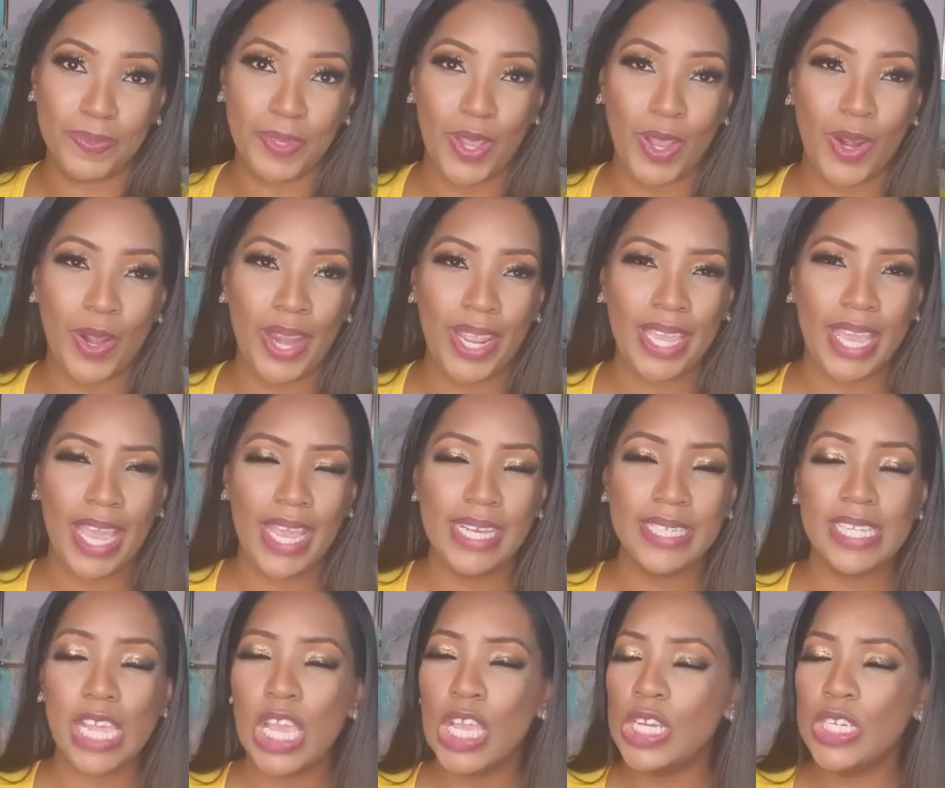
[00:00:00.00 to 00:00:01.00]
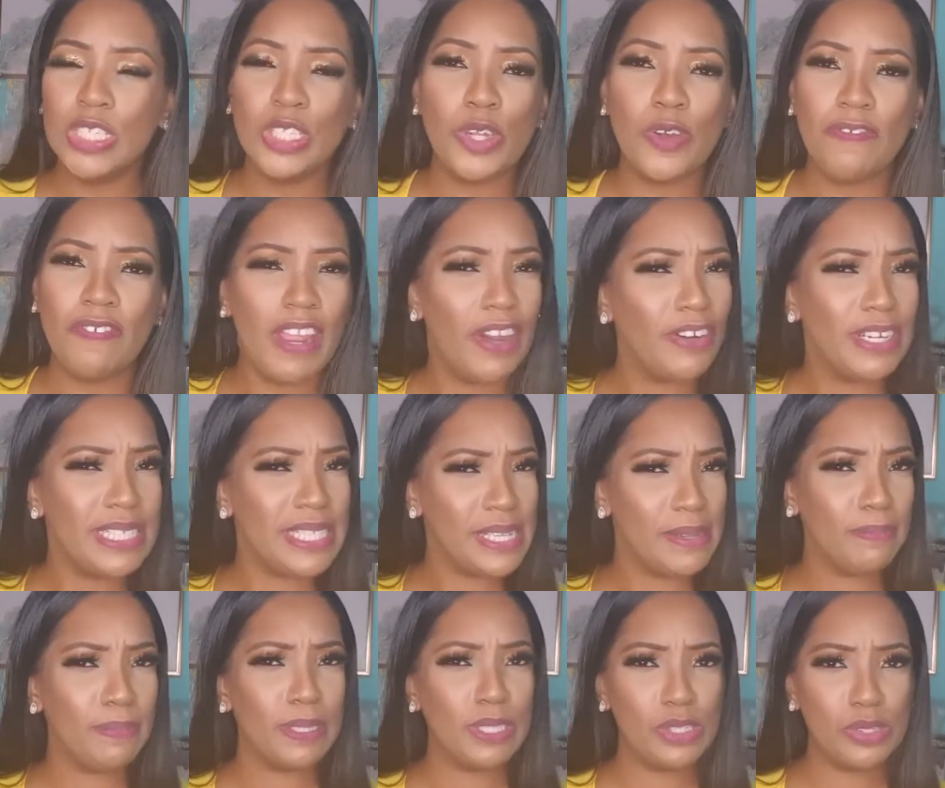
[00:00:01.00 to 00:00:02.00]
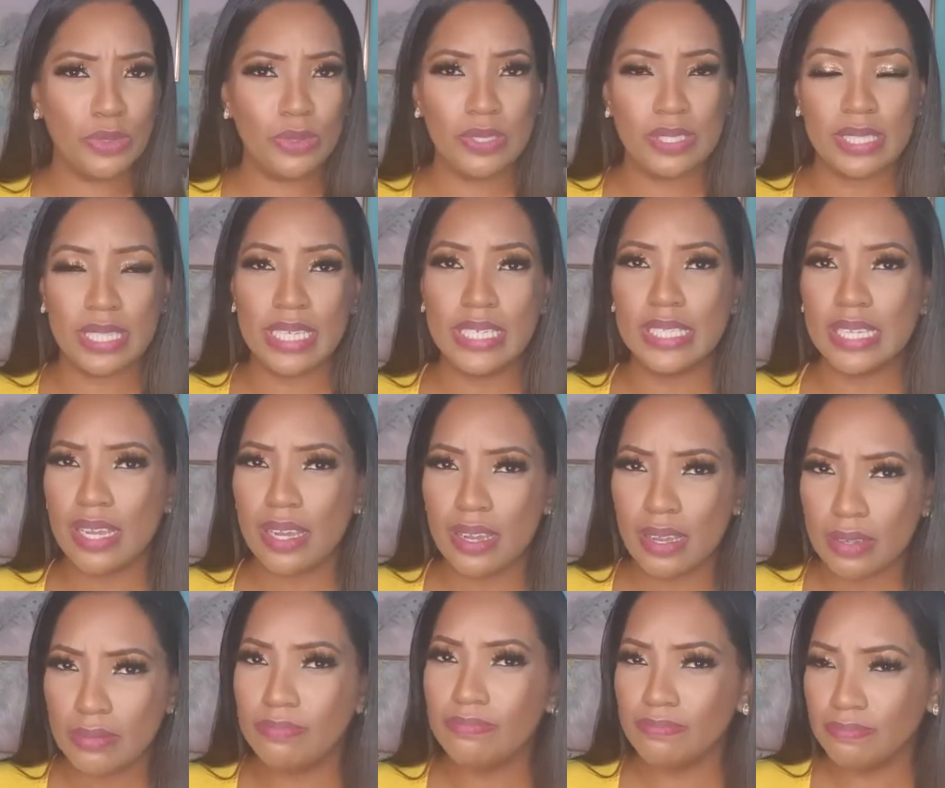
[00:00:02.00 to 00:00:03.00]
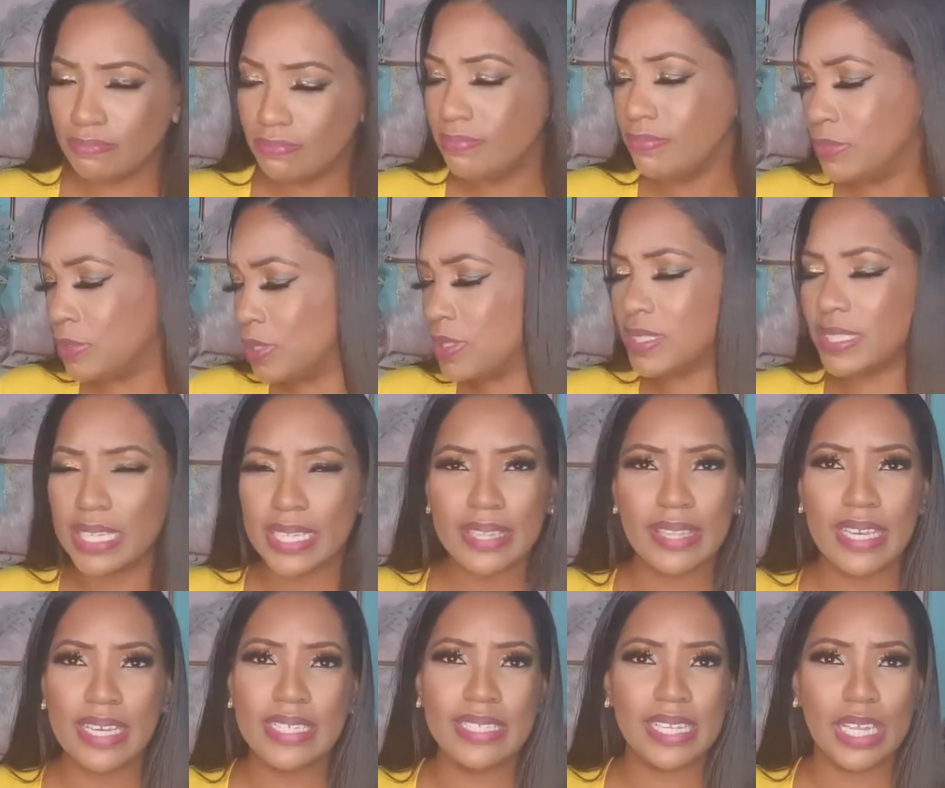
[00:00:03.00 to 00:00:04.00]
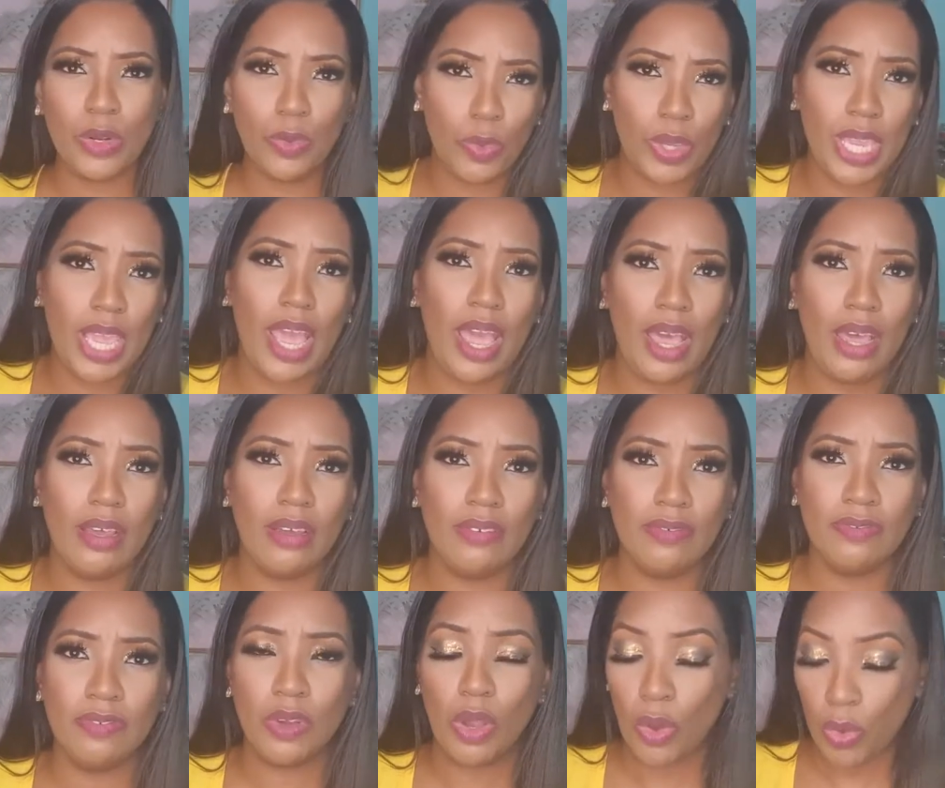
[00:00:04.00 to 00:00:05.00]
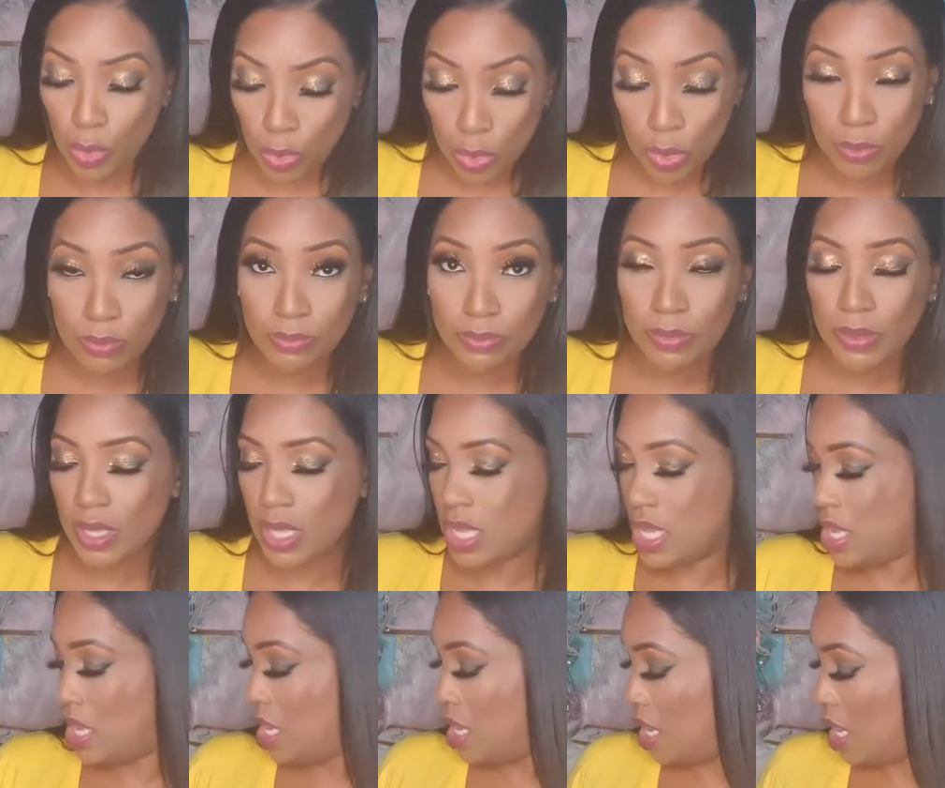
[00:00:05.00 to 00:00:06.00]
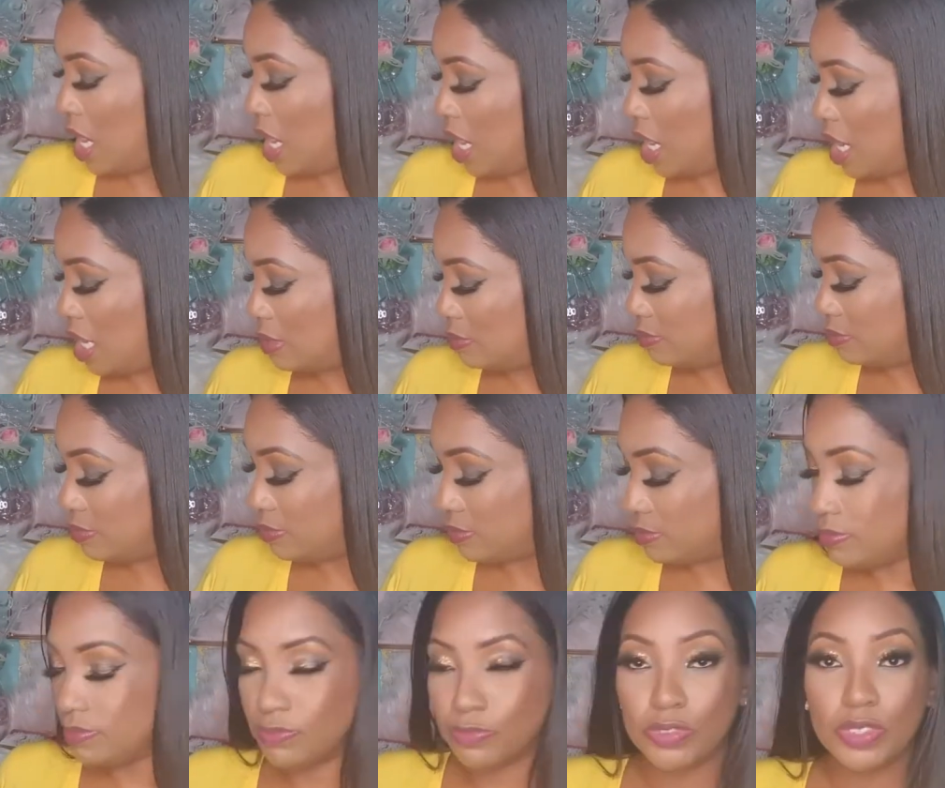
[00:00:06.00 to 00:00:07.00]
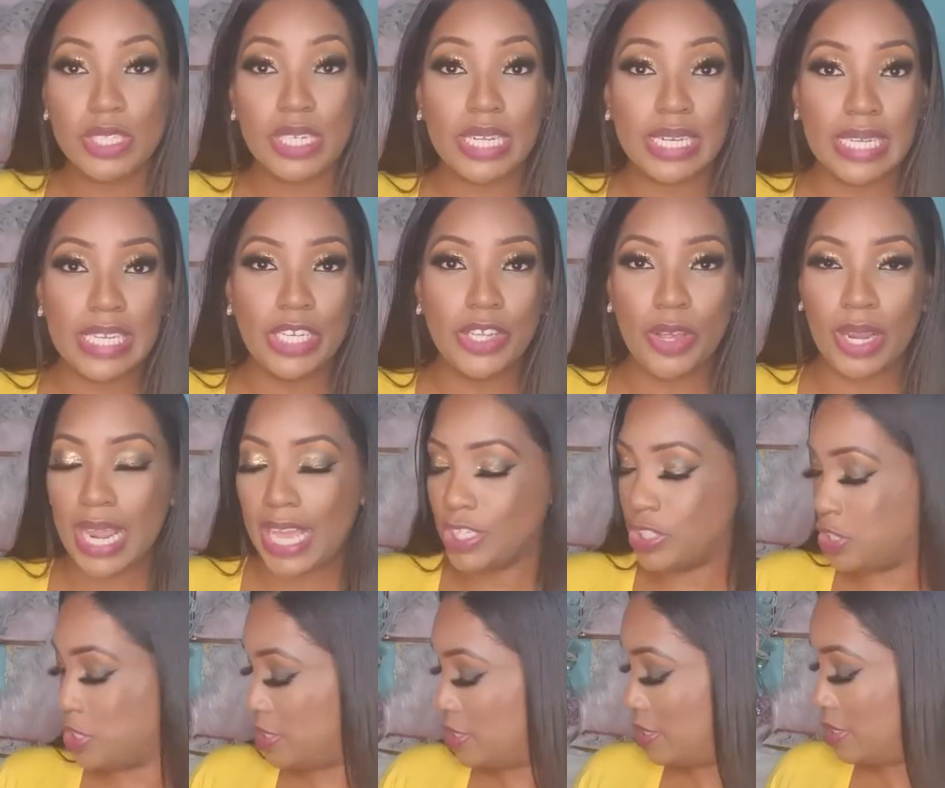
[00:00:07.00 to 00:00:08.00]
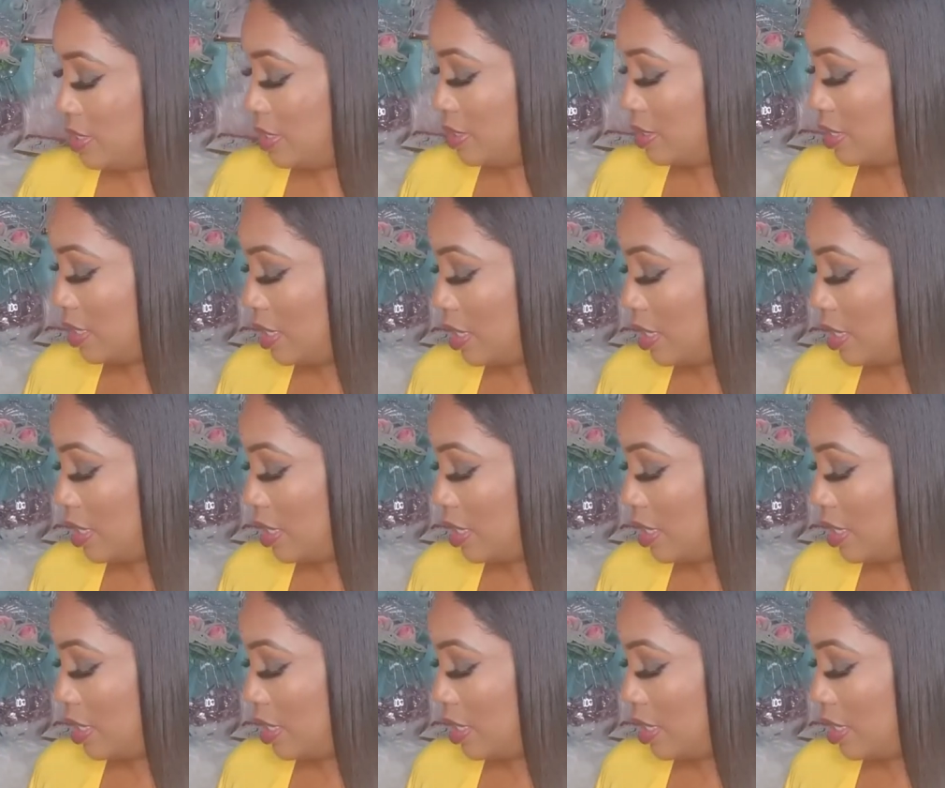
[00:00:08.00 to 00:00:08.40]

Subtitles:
Alright guys, so very simple tools. These are mostly things that we have home to clean your lashes.